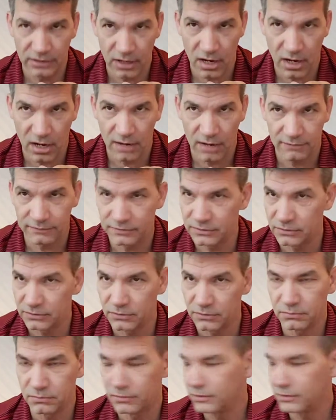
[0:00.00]
off.
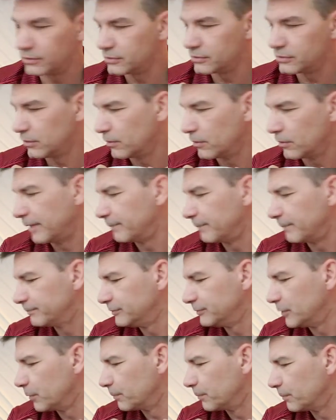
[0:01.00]
So there's no way,
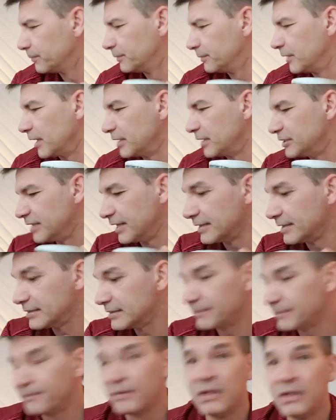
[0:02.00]
no, not a
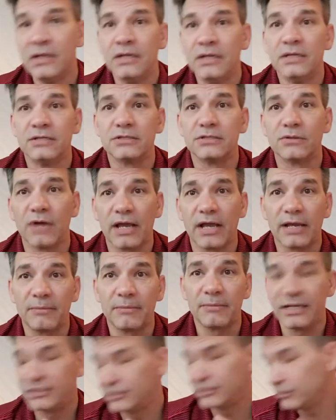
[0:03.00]
chance. So I gotta
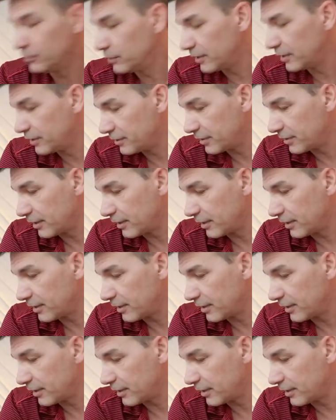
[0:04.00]
make do with